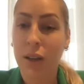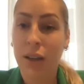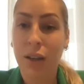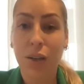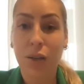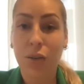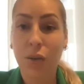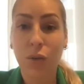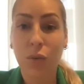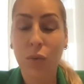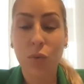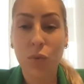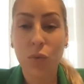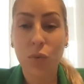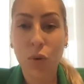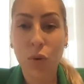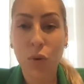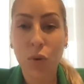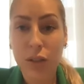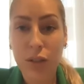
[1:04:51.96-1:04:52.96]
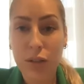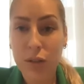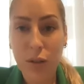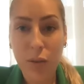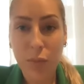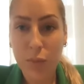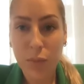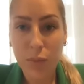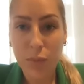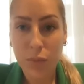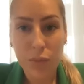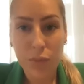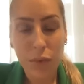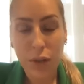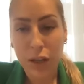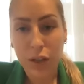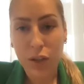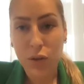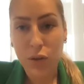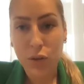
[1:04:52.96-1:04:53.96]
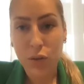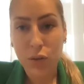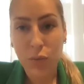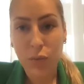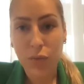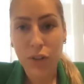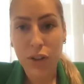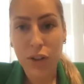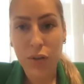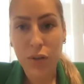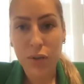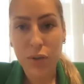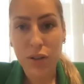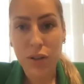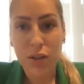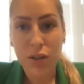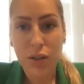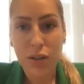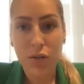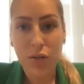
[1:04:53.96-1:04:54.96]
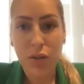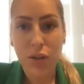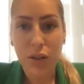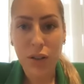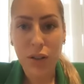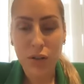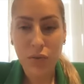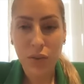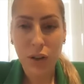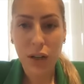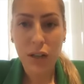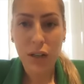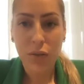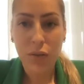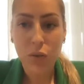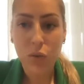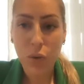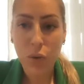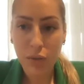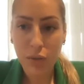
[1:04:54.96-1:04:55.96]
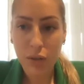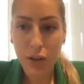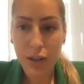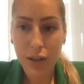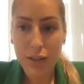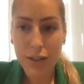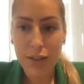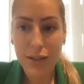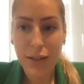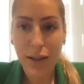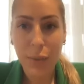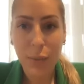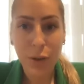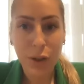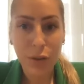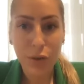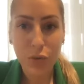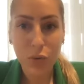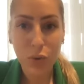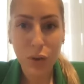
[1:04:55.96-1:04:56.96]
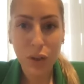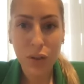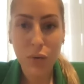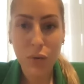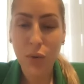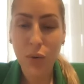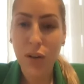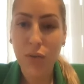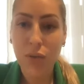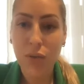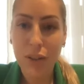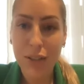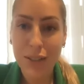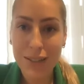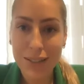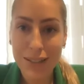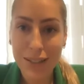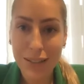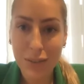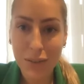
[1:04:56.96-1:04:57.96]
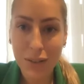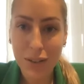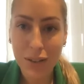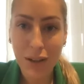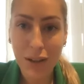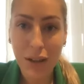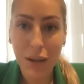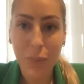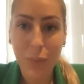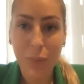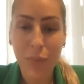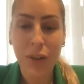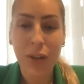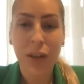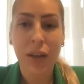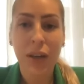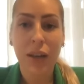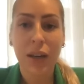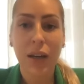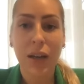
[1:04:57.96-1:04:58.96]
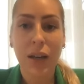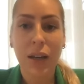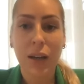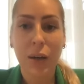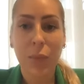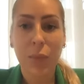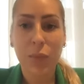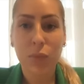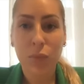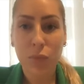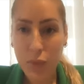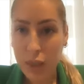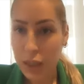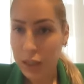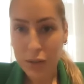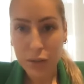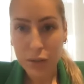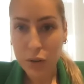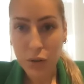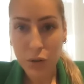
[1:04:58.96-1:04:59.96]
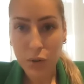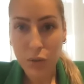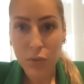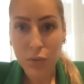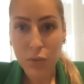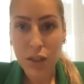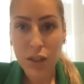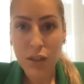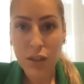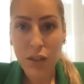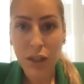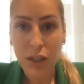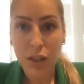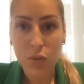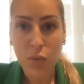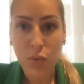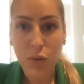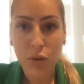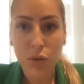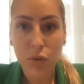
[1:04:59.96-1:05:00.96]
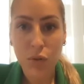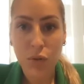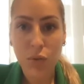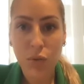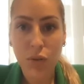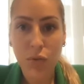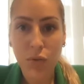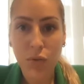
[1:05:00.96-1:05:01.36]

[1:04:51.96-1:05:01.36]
you know, looked at like YouTube videos, etc. That's fine. Whoever has the time can do it. Whoever doesn't have the time, that, you know, needs an expert to do it